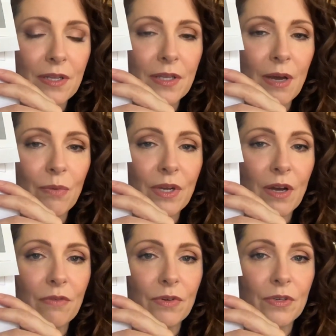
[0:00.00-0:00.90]
that we
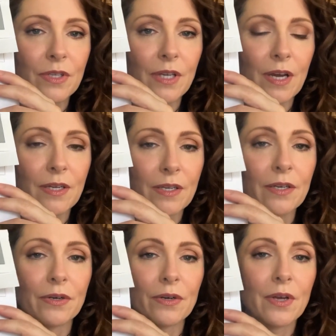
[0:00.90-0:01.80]
covered that
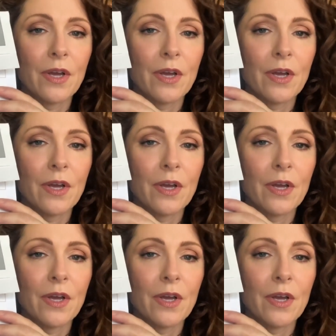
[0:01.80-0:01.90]
year.